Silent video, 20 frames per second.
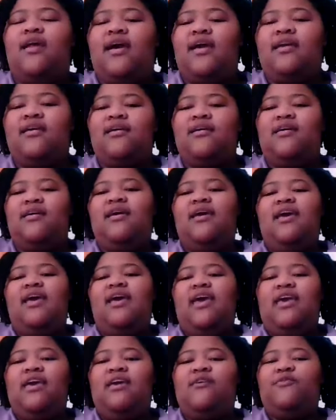Like,
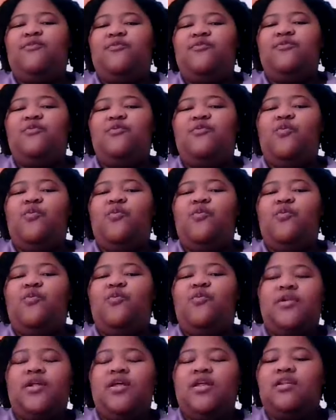if
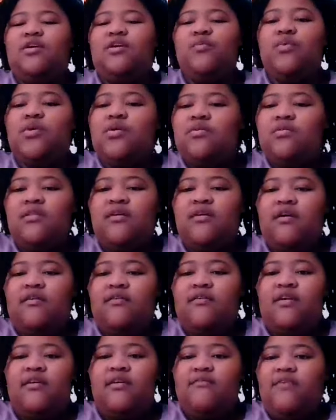we completely ruin
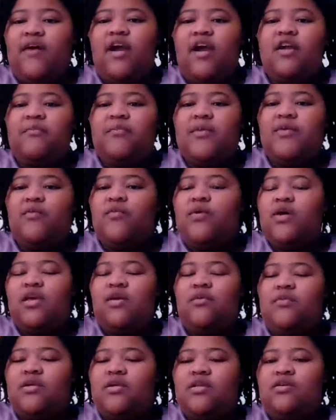the environment, what
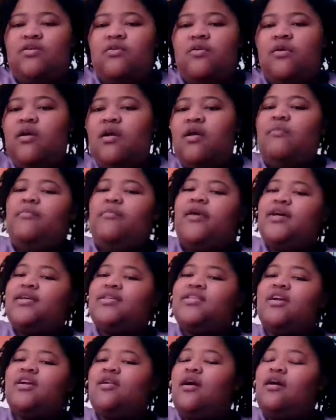can we do? Because
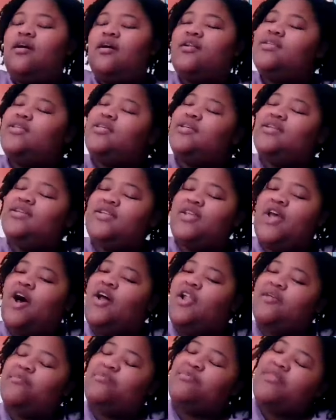they're not gonna send us all up